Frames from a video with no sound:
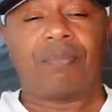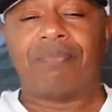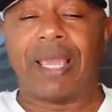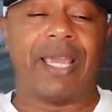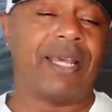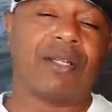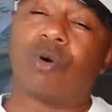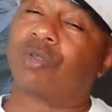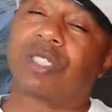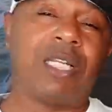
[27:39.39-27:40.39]
man,
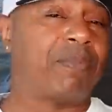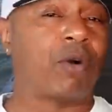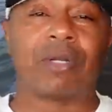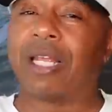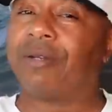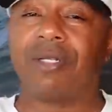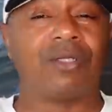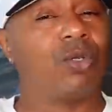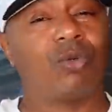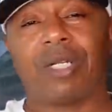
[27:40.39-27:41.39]
don't sleep on
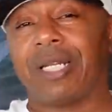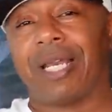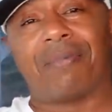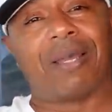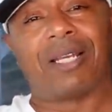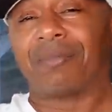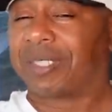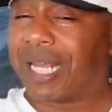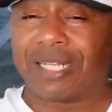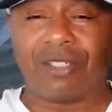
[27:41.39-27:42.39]
that dude in there, man. I'm
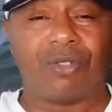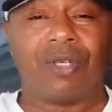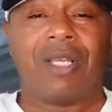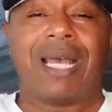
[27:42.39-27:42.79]
telling you.